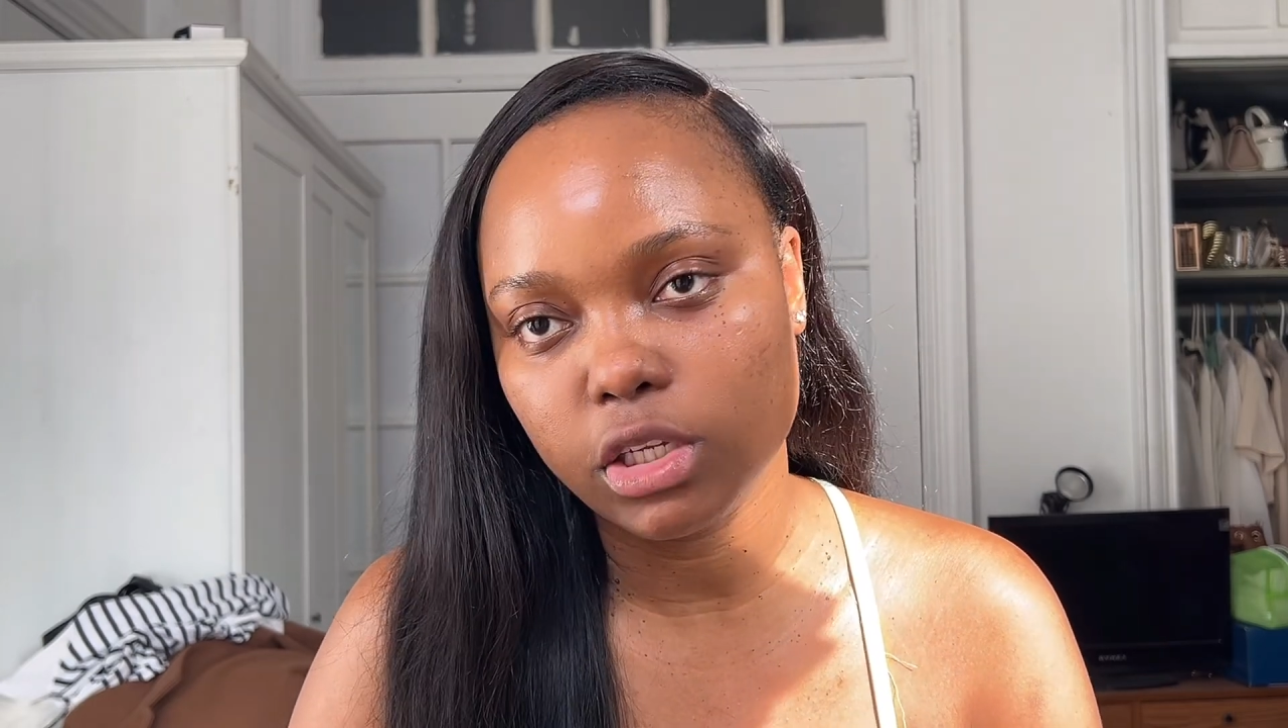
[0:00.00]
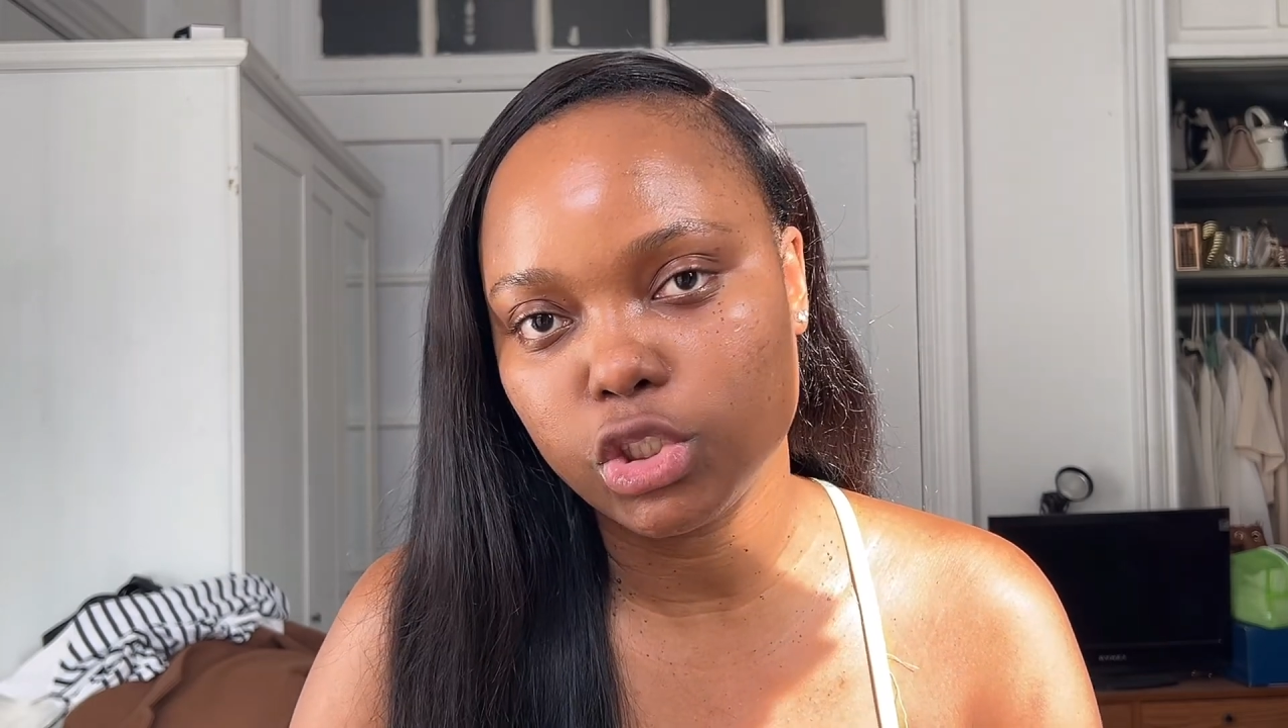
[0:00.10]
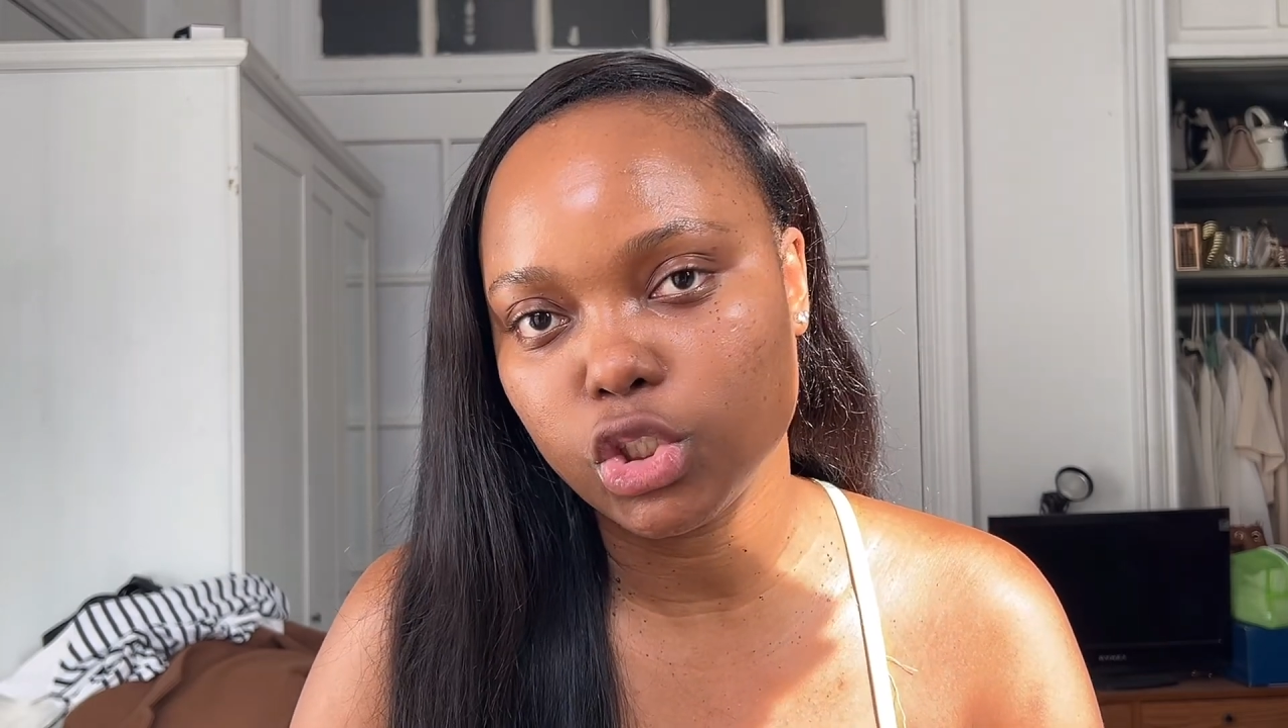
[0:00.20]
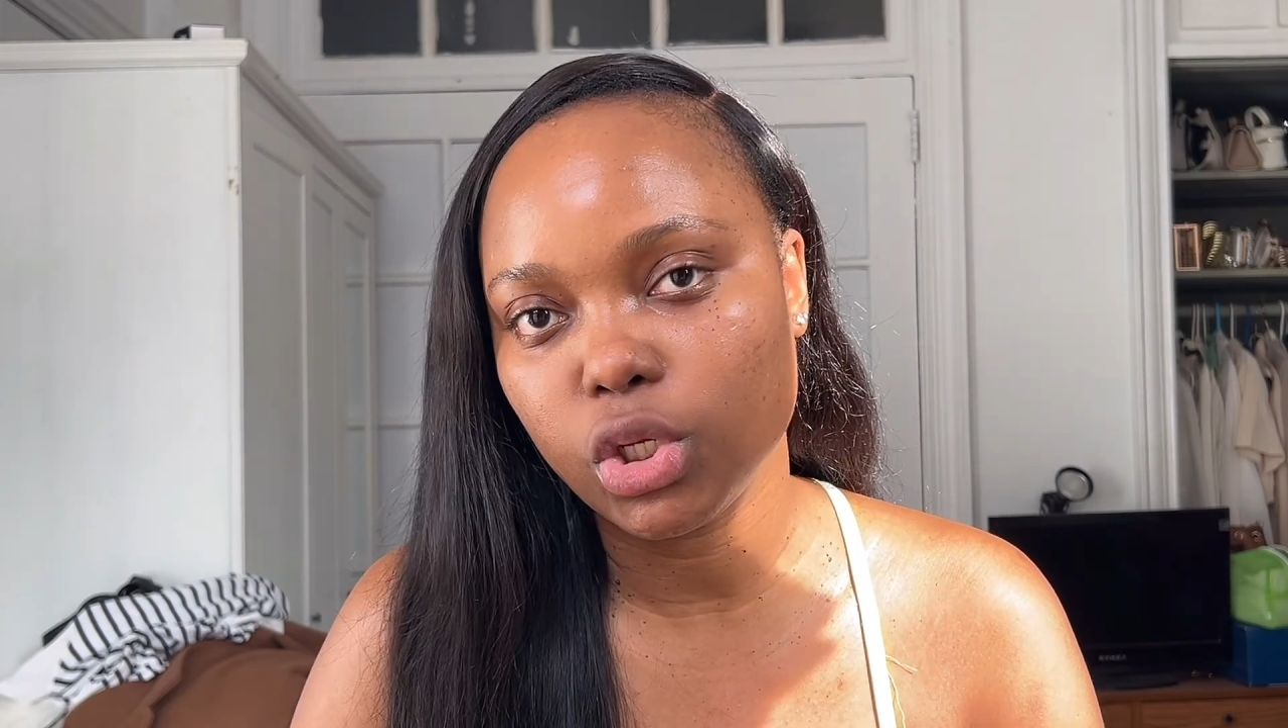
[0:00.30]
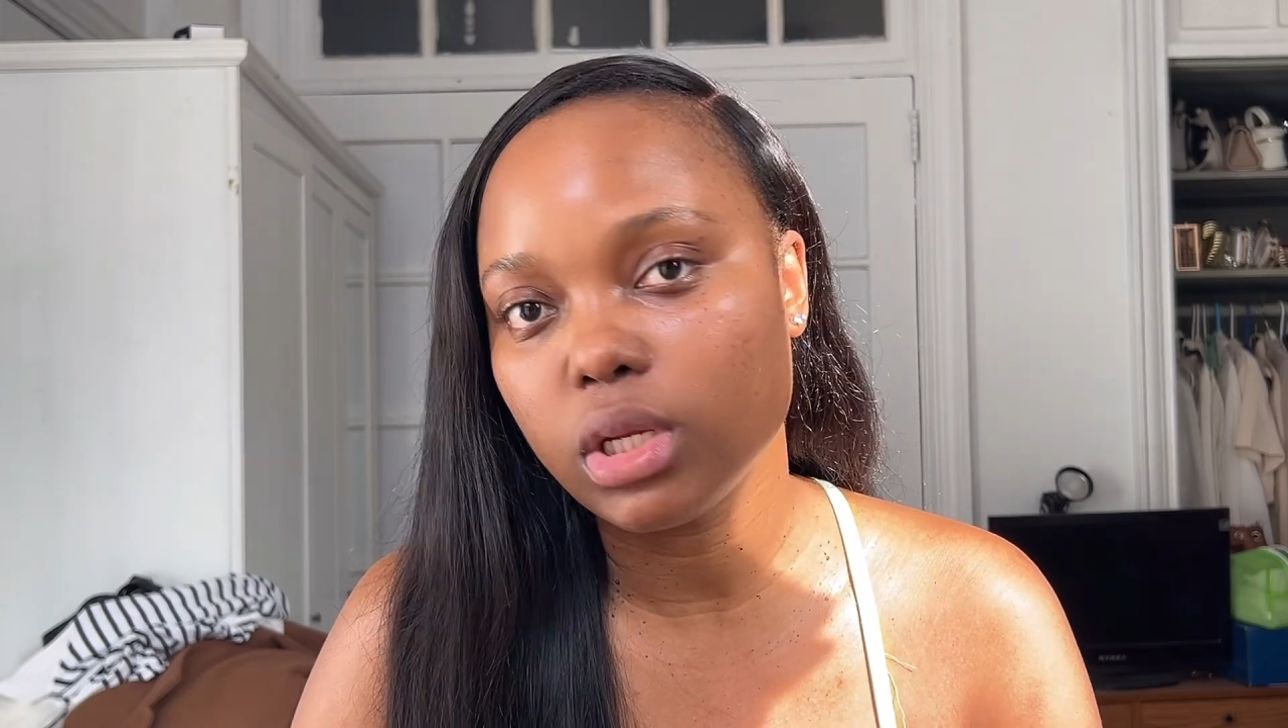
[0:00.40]

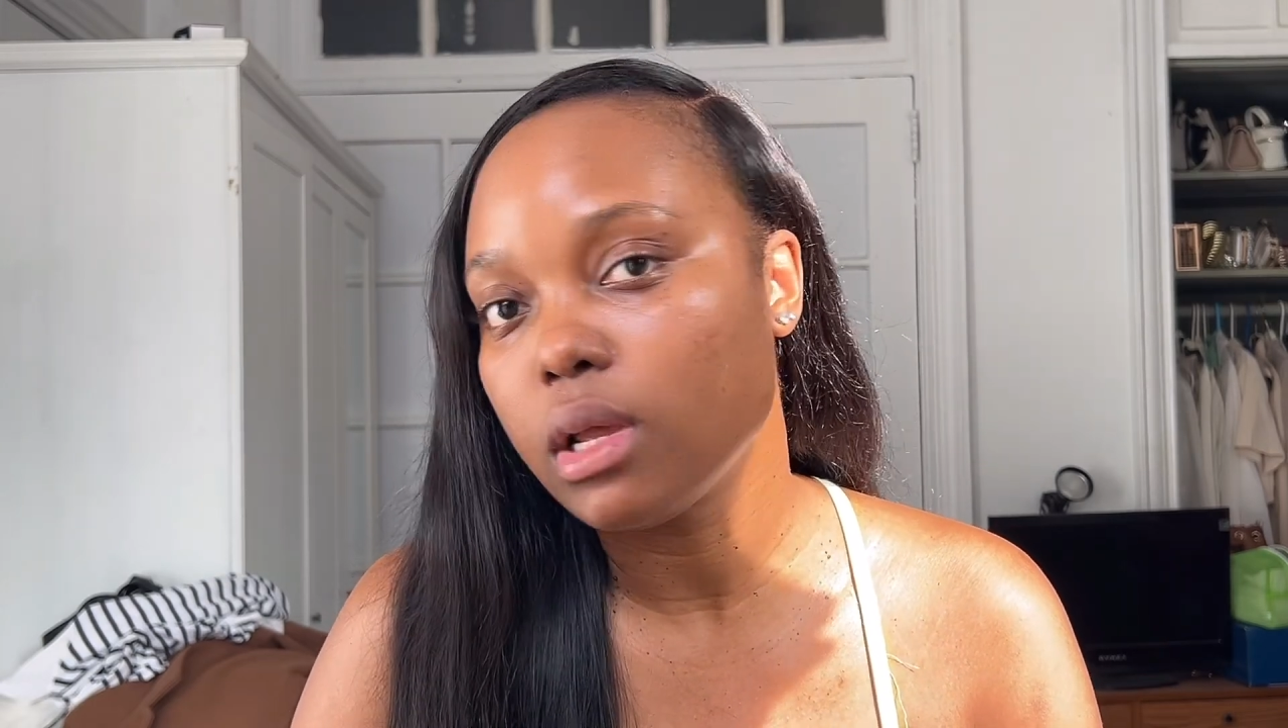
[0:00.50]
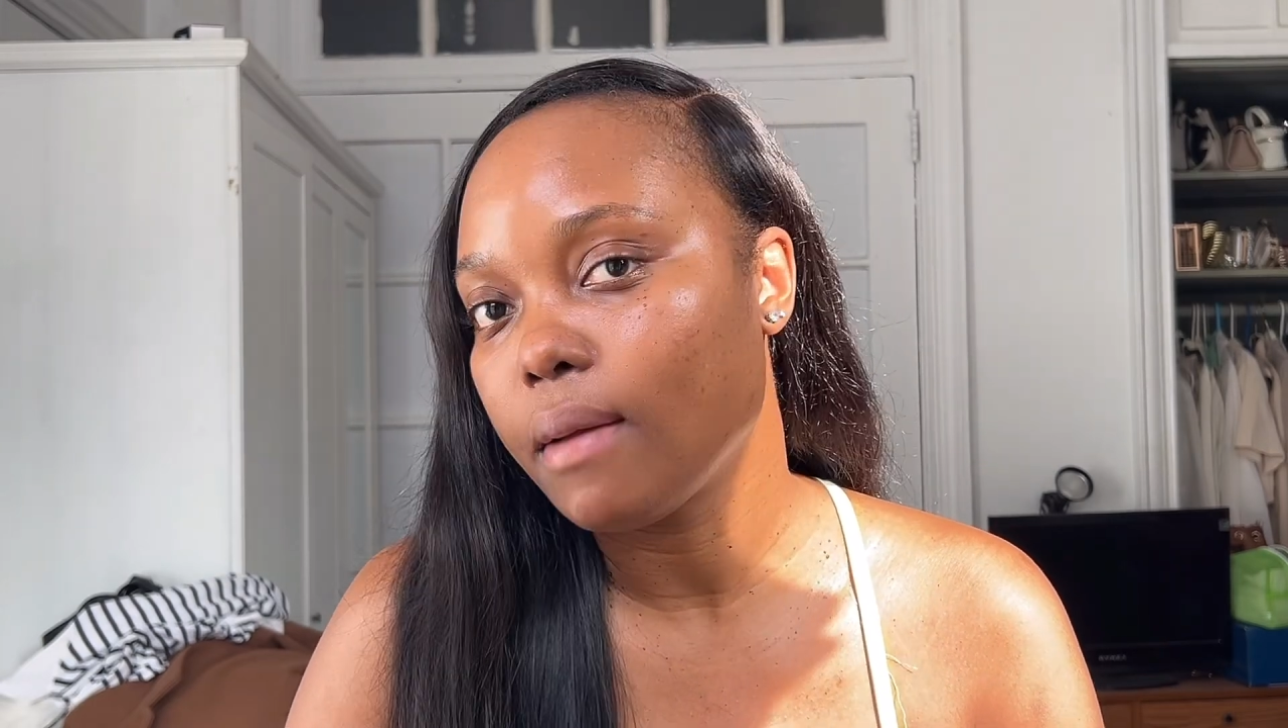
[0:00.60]
should.